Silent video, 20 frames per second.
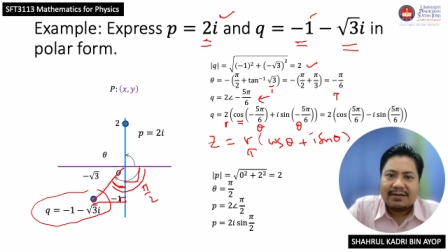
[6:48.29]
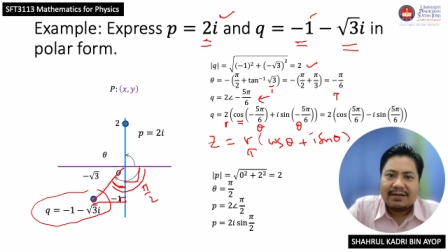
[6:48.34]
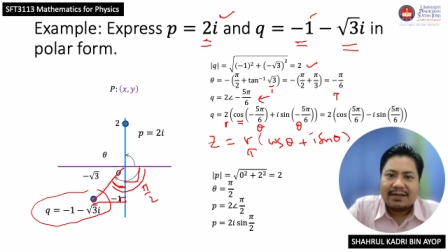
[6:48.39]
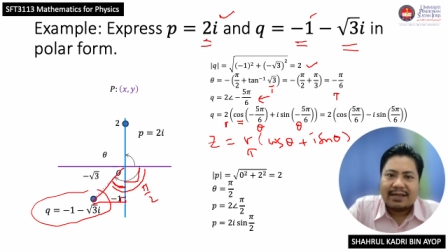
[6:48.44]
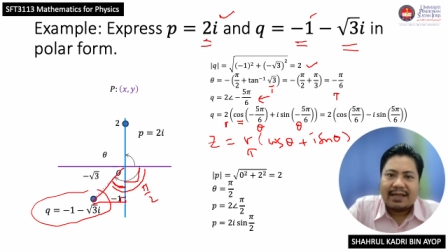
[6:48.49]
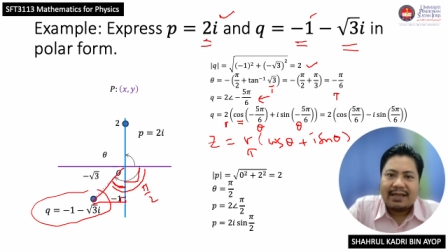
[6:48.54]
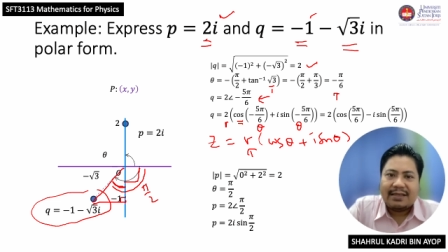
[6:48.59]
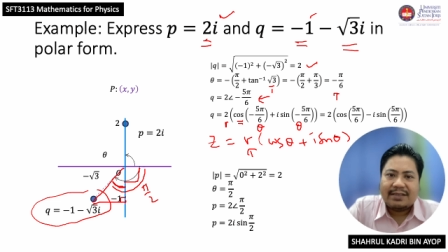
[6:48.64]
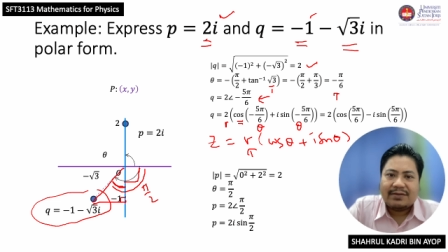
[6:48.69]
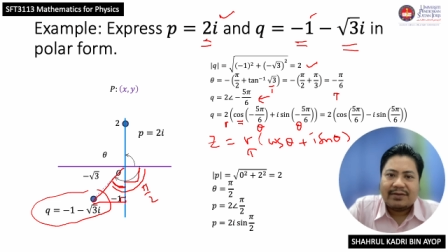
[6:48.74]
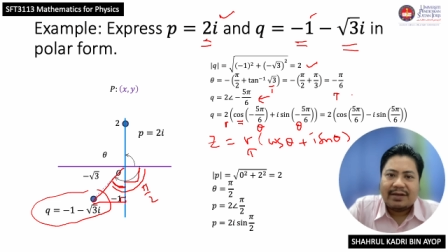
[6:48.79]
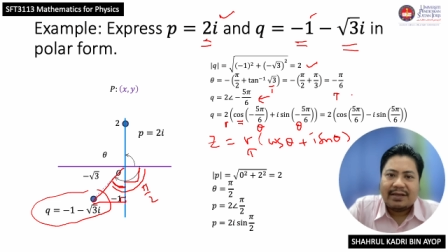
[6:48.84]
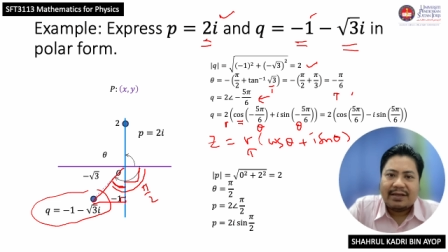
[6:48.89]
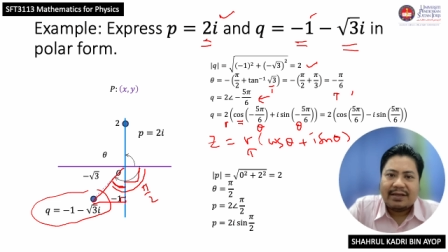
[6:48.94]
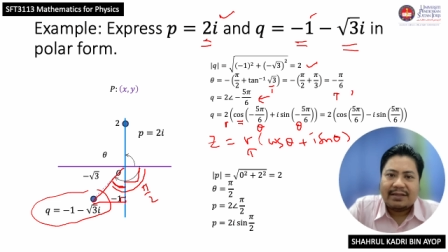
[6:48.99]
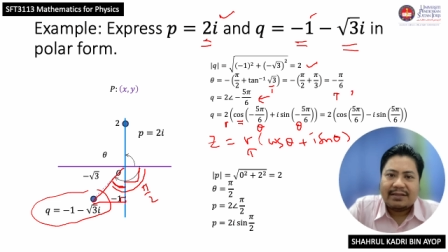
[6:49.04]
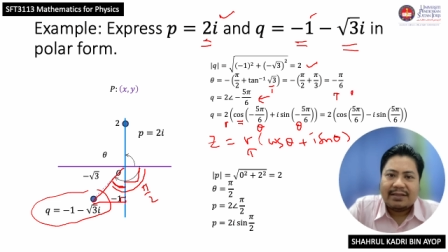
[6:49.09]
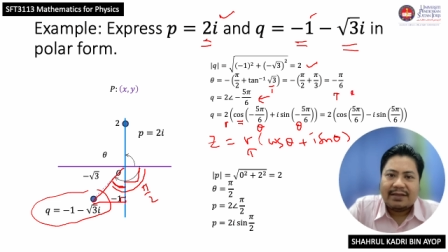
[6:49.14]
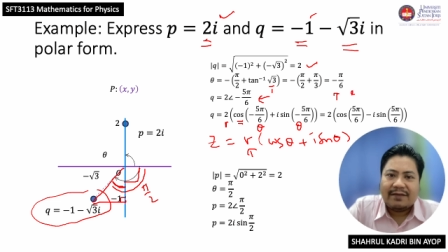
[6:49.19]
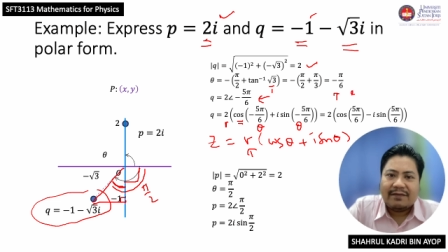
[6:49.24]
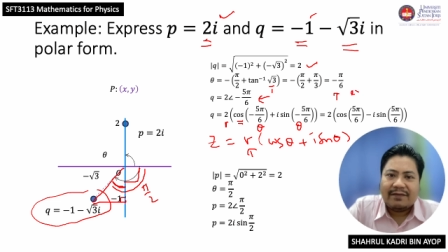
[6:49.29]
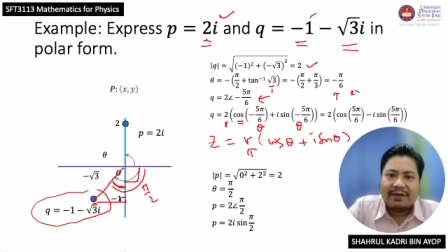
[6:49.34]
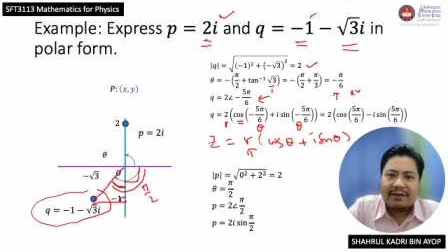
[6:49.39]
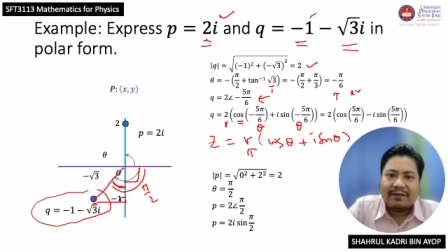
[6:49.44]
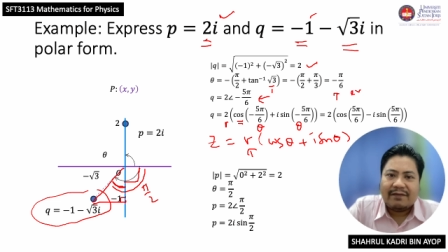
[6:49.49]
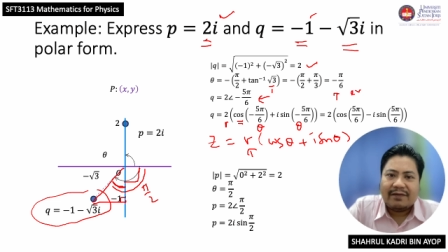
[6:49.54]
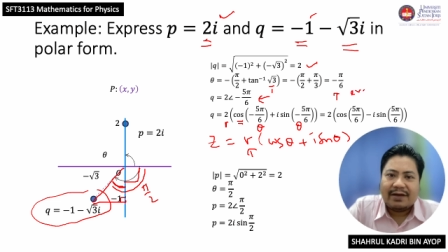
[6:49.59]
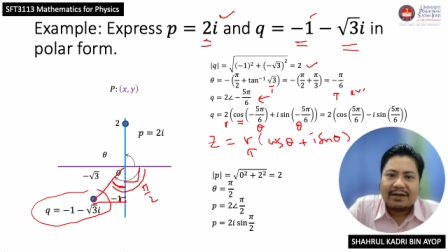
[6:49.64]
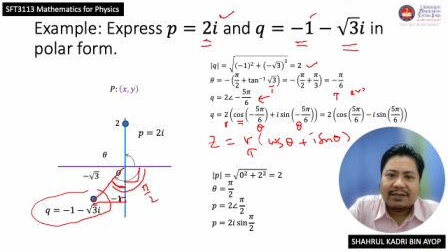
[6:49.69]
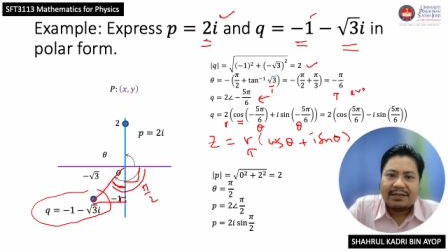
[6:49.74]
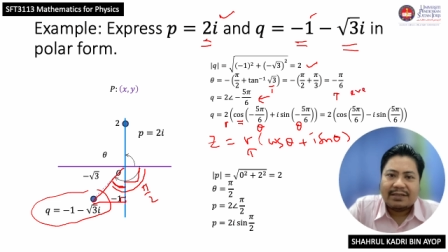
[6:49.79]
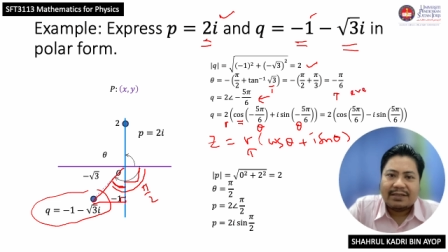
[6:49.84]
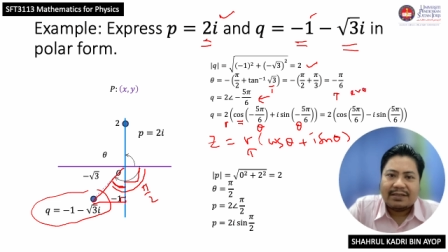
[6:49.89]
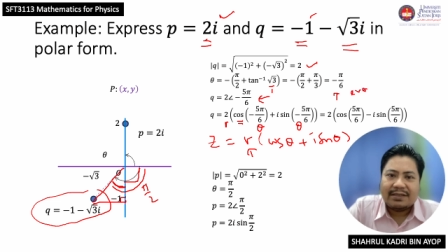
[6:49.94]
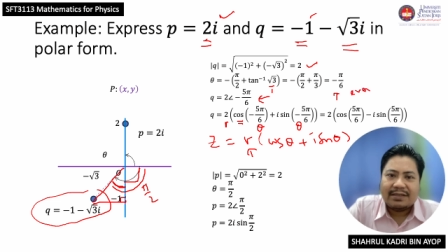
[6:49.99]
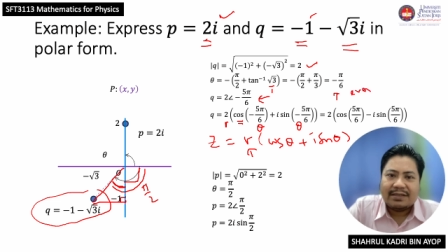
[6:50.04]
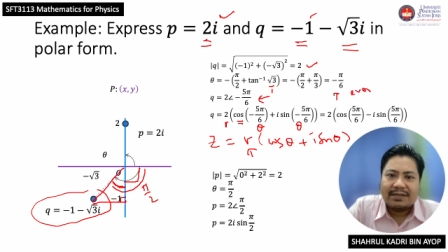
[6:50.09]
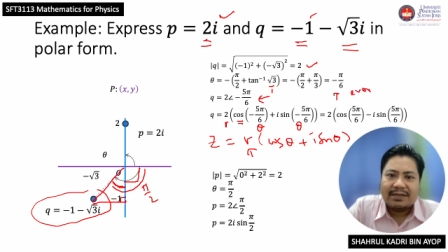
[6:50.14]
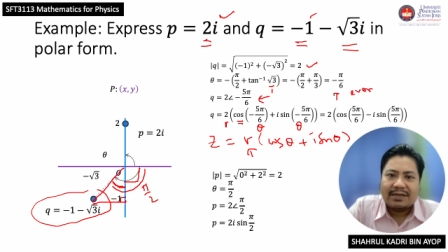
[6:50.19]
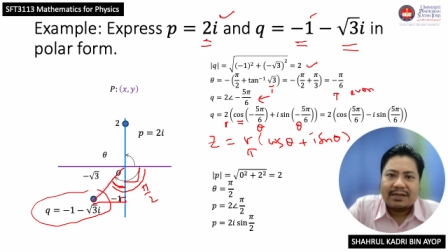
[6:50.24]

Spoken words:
Okay, so it is even function